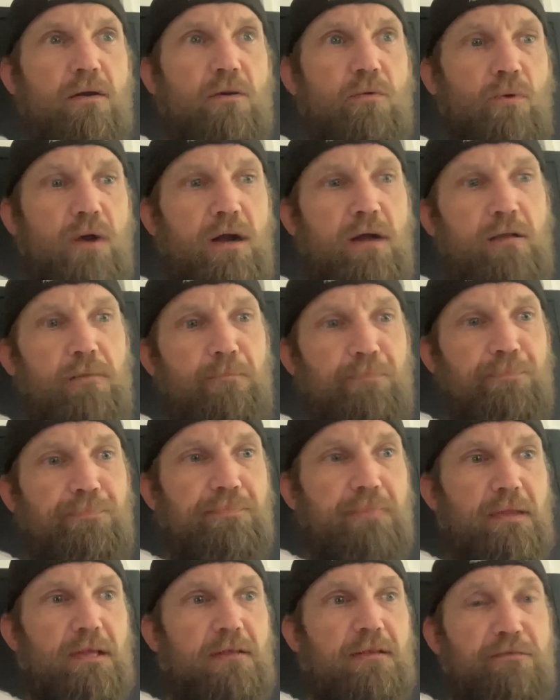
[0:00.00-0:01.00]
Well,
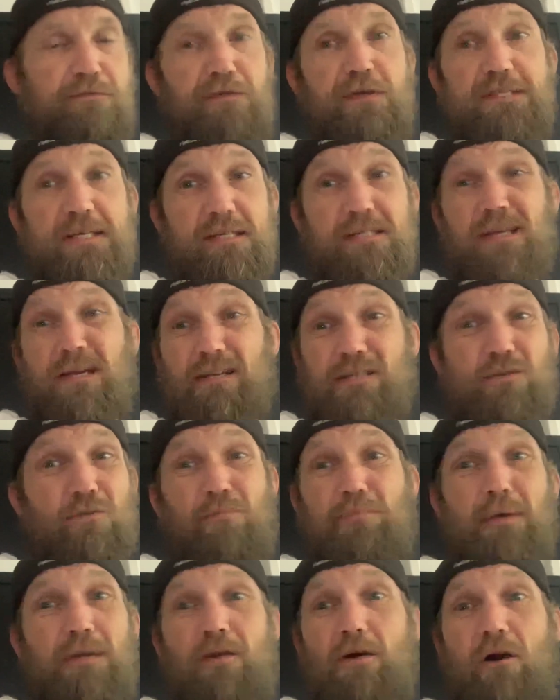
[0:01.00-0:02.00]
the physics answer
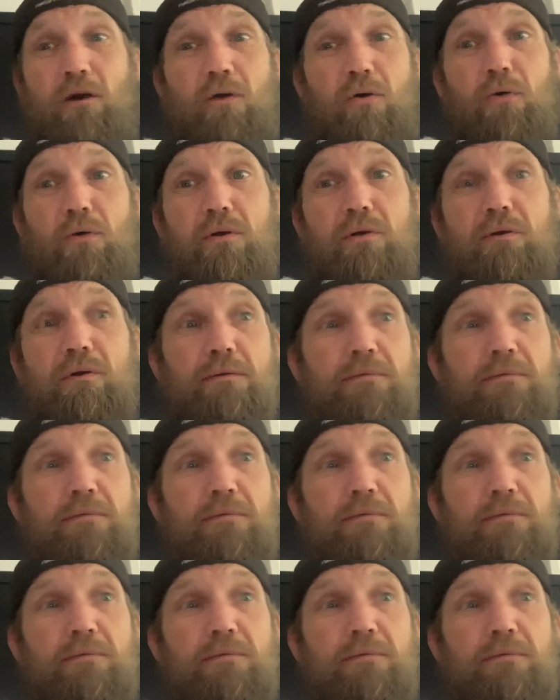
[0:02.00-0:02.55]
would be no,